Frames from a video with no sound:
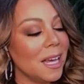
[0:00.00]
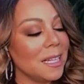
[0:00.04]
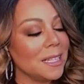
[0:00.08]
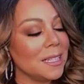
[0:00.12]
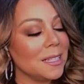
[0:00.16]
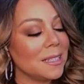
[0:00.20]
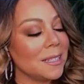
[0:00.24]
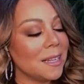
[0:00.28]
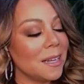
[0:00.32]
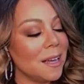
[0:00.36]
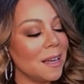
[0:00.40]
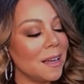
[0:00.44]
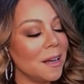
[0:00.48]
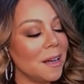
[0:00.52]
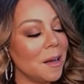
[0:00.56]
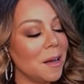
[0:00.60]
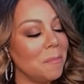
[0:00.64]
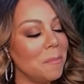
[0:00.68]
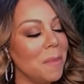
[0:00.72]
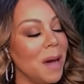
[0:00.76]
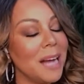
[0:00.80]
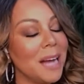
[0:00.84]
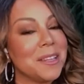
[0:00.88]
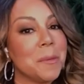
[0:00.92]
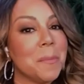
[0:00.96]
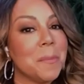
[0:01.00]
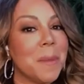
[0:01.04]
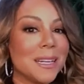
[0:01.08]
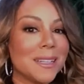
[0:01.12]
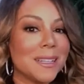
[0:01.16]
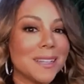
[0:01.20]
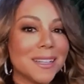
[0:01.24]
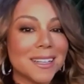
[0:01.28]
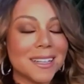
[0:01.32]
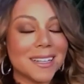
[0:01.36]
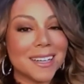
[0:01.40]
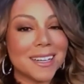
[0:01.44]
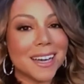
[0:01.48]
it's a
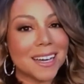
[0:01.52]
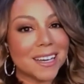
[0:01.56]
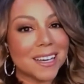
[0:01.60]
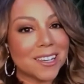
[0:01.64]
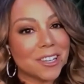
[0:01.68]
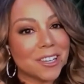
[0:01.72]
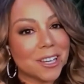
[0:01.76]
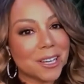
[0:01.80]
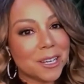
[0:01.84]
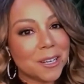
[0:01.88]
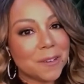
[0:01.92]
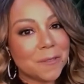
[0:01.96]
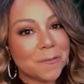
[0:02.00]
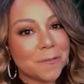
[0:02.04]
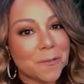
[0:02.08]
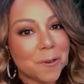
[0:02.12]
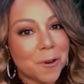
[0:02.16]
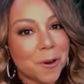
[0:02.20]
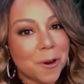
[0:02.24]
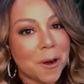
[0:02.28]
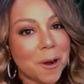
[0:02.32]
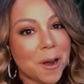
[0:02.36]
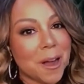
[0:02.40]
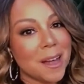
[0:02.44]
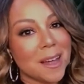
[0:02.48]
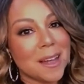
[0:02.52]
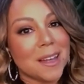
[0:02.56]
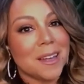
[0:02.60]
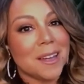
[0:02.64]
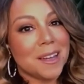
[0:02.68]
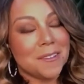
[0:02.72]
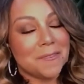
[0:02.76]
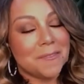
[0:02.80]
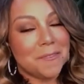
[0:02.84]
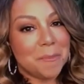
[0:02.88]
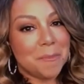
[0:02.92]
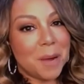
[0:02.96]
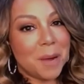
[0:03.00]
monumental occasion for
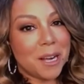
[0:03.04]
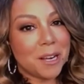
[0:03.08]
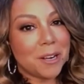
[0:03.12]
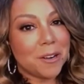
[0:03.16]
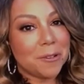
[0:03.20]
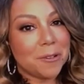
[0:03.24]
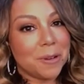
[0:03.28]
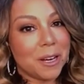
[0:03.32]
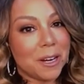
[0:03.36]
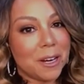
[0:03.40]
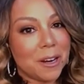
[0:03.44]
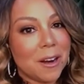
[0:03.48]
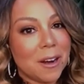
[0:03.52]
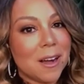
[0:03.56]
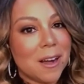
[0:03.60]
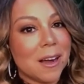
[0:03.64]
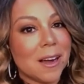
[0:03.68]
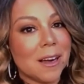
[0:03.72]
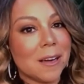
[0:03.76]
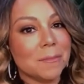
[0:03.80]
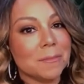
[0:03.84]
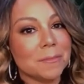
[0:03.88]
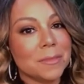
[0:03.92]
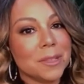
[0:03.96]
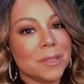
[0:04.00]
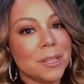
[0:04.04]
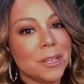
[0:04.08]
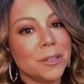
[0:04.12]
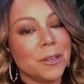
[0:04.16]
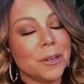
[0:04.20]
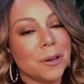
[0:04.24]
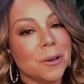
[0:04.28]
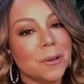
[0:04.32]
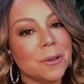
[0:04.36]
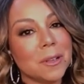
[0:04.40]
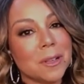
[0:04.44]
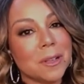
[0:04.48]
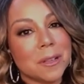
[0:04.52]
my career.
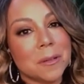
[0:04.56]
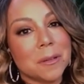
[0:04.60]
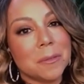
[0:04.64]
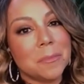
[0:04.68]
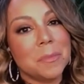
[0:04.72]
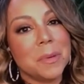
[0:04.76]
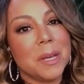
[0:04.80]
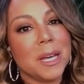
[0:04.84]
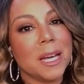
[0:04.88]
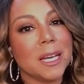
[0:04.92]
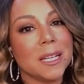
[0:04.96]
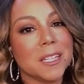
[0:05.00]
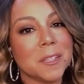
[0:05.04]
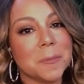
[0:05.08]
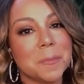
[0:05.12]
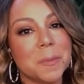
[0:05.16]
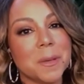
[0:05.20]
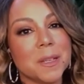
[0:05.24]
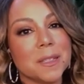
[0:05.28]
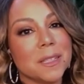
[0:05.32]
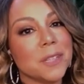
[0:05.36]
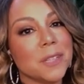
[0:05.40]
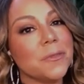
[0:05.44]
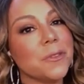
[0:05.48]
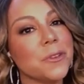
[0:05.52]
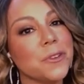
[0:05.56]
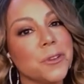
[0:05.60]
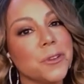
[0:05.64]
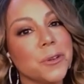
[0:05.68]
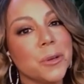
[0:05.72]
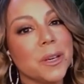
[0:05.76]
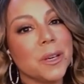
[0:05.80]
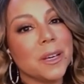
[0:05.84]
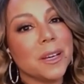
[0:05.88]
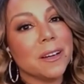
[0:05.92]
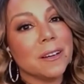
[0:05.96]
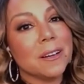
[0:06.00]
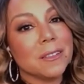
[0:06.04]
Being in this business for
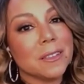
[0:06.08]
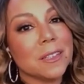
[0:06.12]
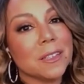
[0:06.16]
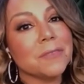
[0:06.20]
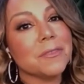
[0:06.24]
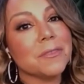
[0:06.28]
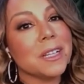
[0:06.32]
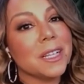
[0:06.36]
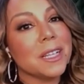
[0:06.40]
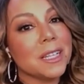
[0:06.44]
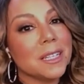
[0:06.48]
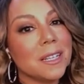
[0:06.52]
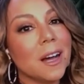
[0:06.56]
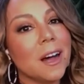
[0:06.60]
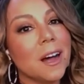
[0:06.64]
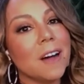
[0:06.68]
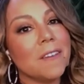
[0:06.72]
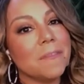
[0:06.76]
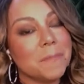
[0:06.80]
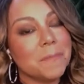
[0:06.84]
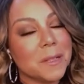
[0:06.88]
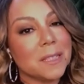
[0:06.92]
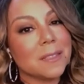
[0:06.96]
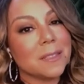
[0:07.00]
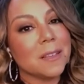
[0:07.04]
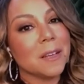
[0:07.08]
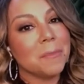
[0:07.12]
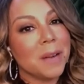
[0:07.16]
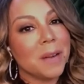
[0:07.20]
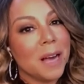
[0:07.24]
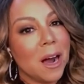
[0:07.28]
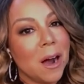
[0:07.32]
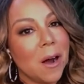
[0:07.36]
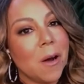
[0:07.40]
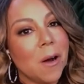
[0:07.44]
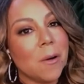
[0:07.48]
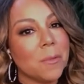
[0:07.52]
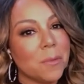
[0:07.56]
2 years is really tough, but
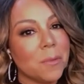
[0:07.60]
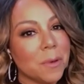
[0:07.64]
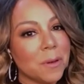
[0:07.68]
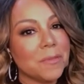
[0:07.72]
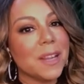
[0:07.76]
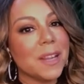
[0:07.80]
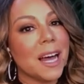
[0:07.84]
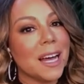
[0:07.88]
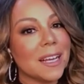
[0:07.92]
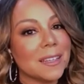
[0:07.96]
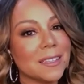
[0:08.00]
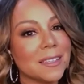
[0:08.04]
somehow we've